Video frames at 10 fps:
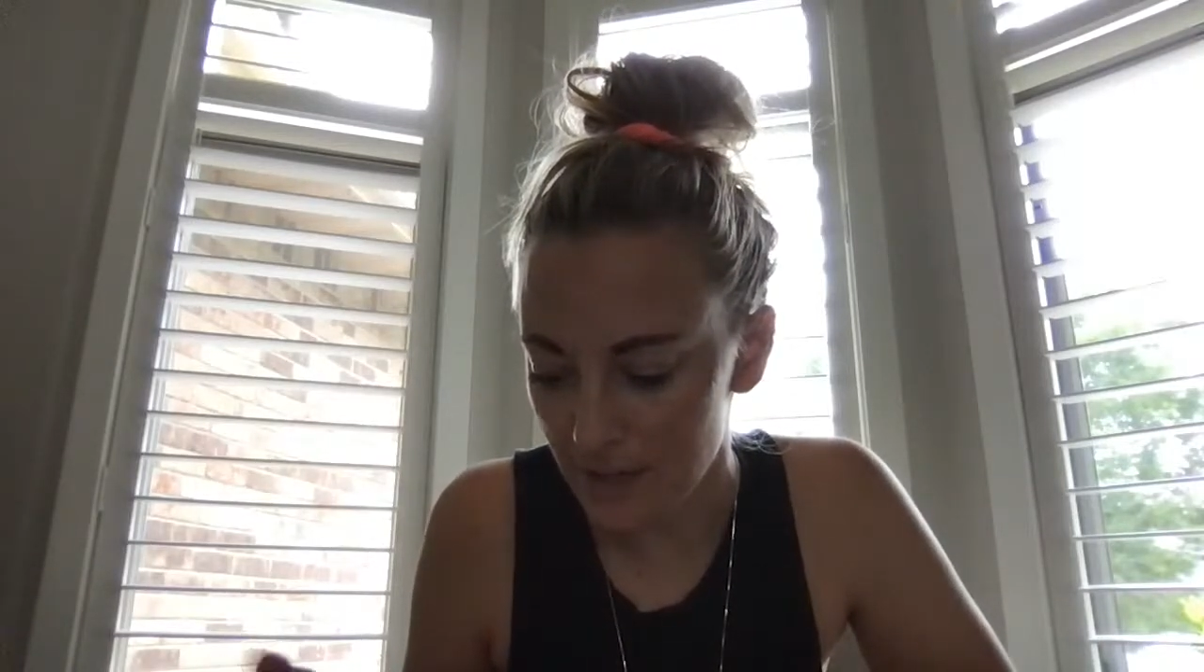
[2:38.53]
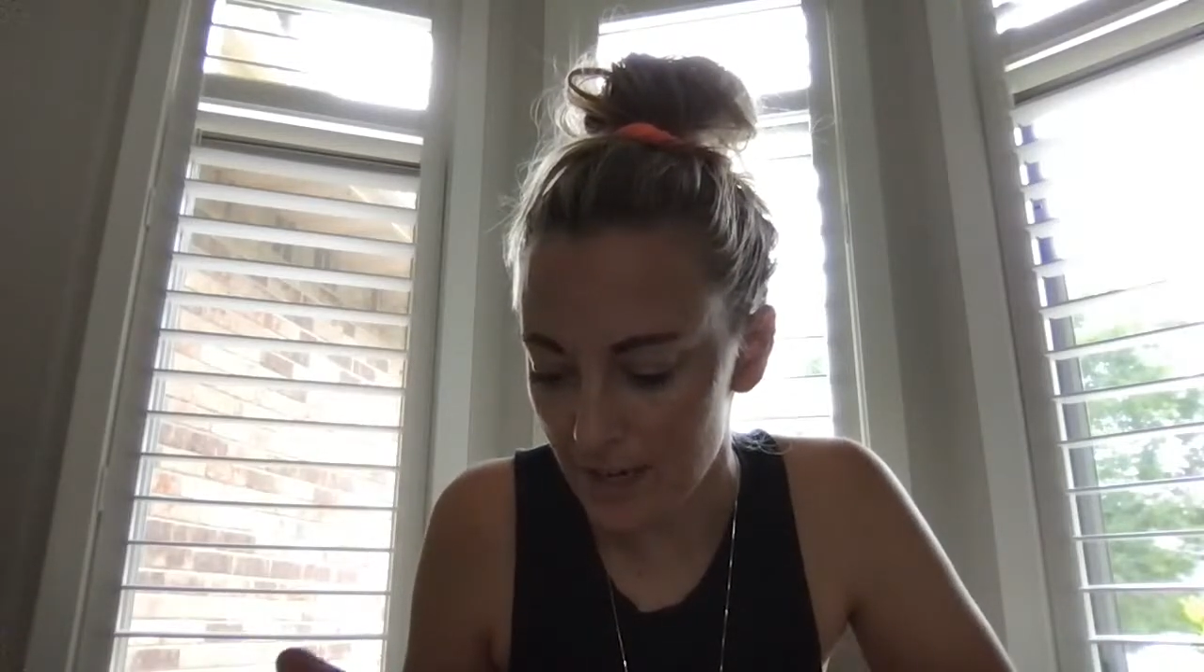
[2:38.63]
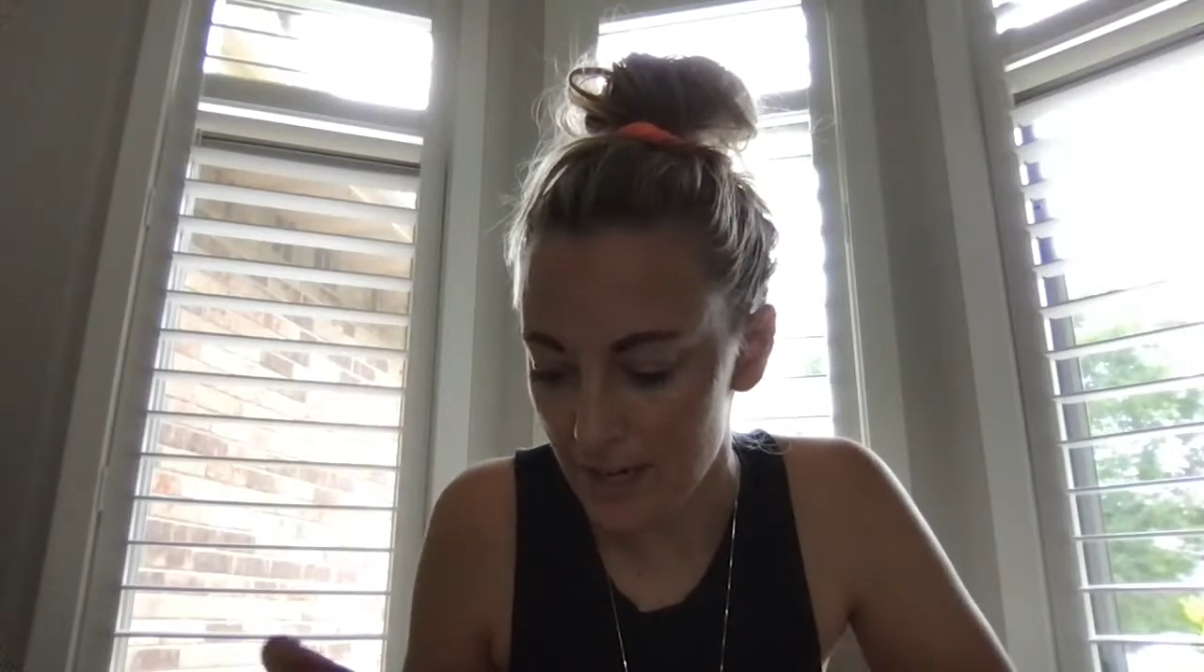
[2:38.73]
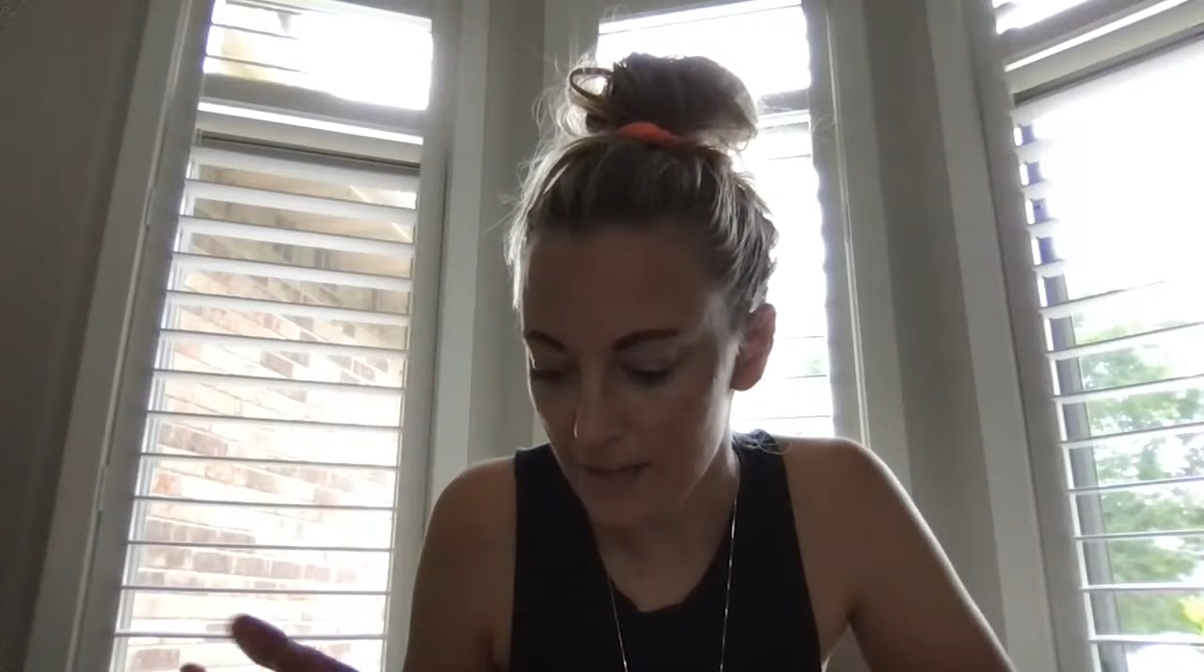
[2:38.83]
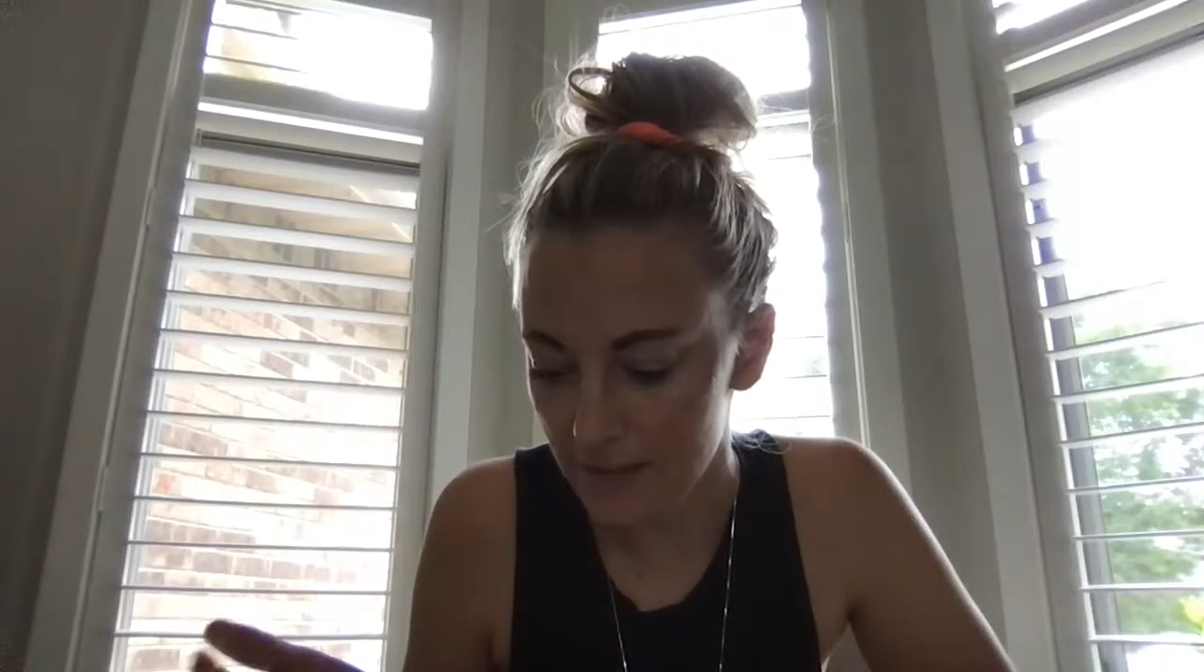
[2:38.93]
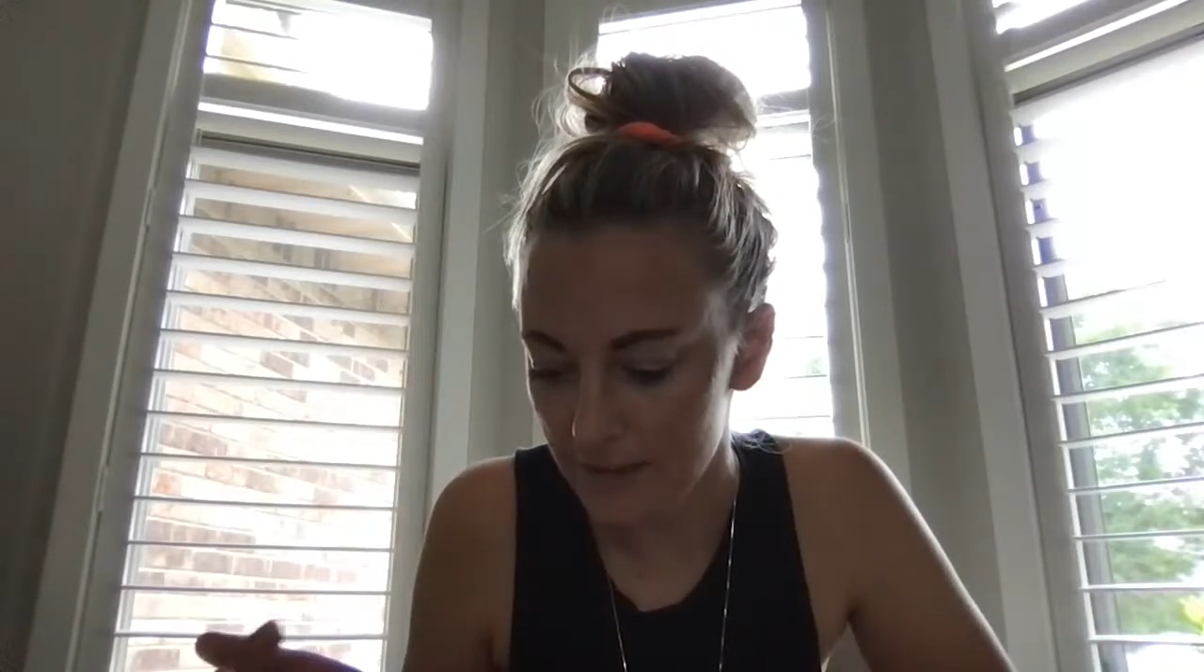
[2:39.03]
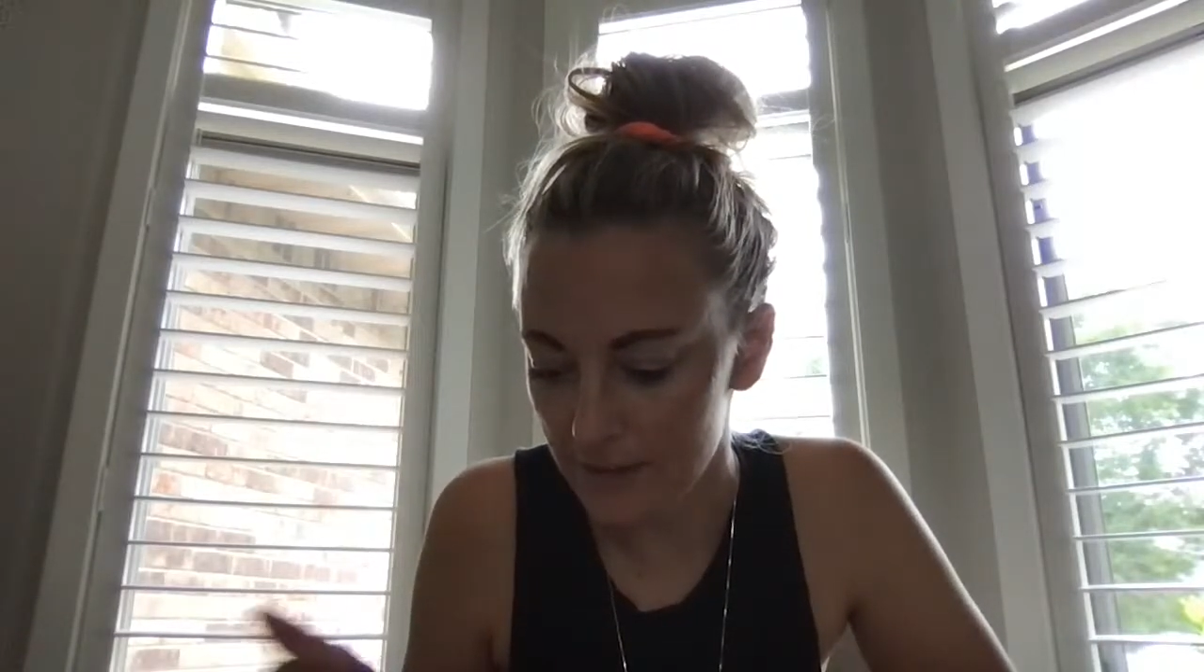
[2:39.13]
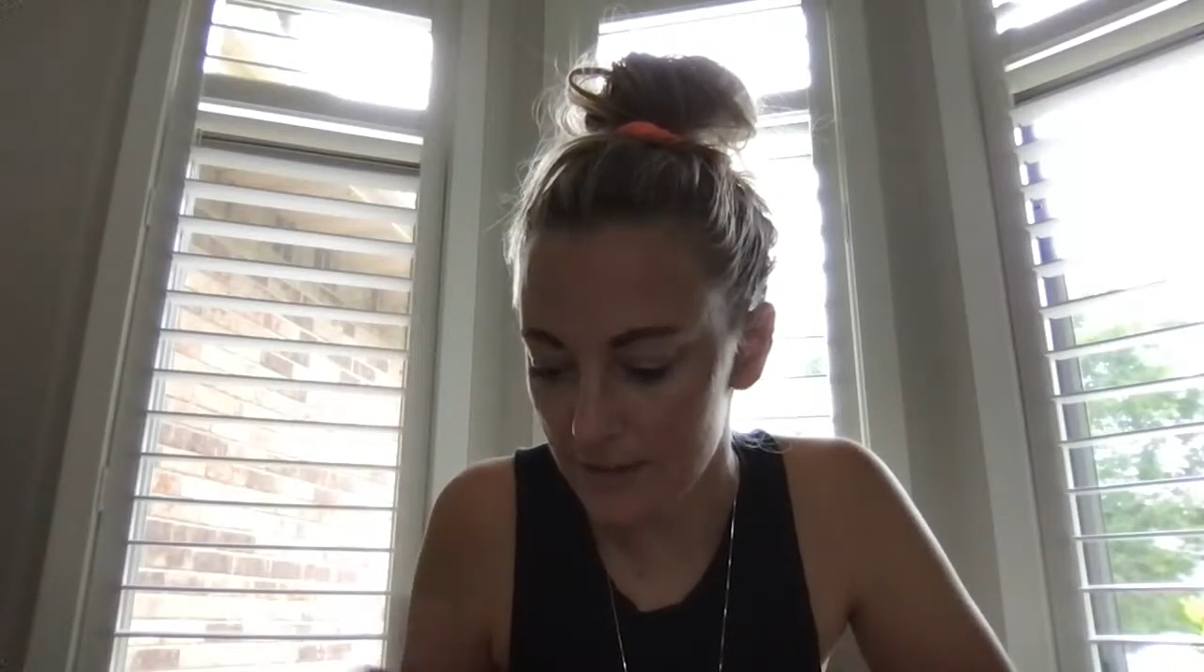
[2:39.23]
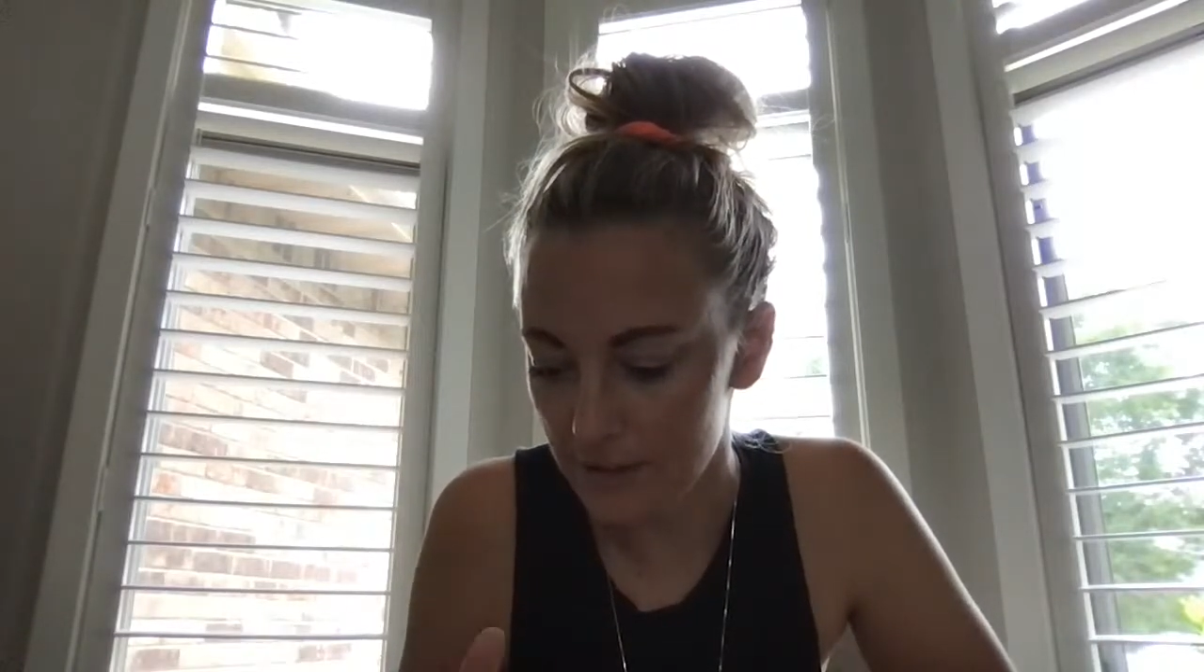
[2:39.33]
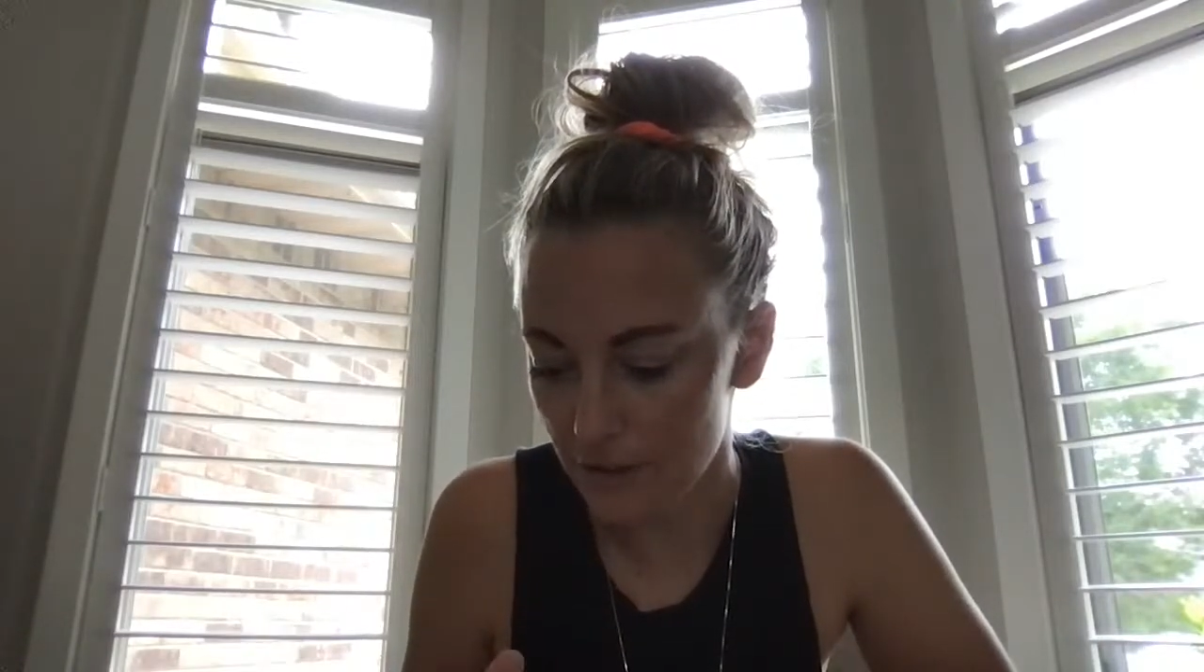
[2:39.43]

eight, sixteen,